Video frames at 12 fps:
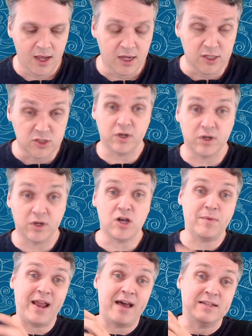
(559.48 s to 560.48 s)
So we're going to talk
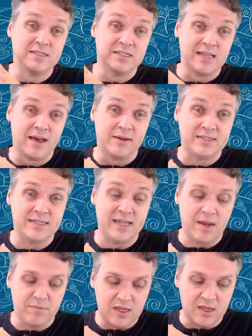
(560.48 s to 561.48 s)
about how to set
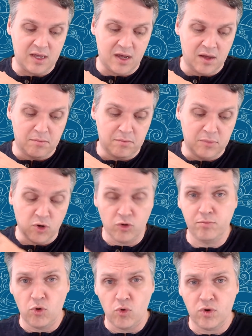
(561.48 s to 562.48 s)
up the mural
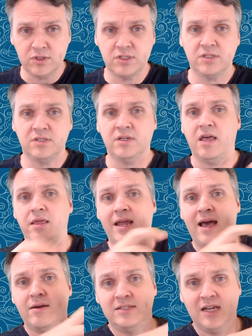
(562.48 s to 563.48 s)
boards and then
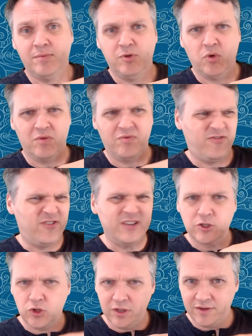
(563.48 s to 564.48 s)
how to set up your
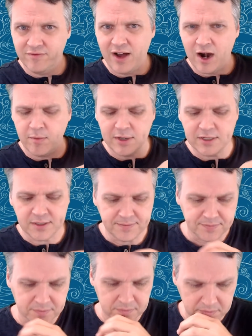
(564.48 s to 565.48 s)
physical environment.
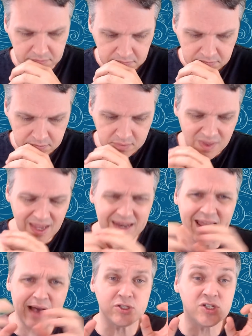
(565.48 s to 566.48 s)

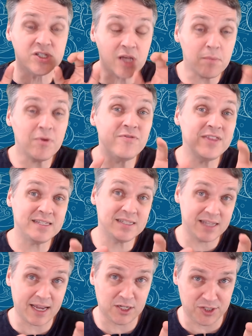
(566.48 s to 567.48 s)
Now, some of this
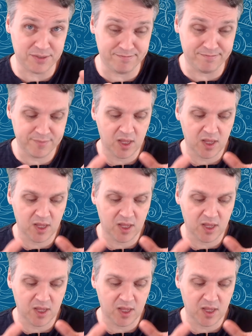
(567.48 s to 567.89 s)
section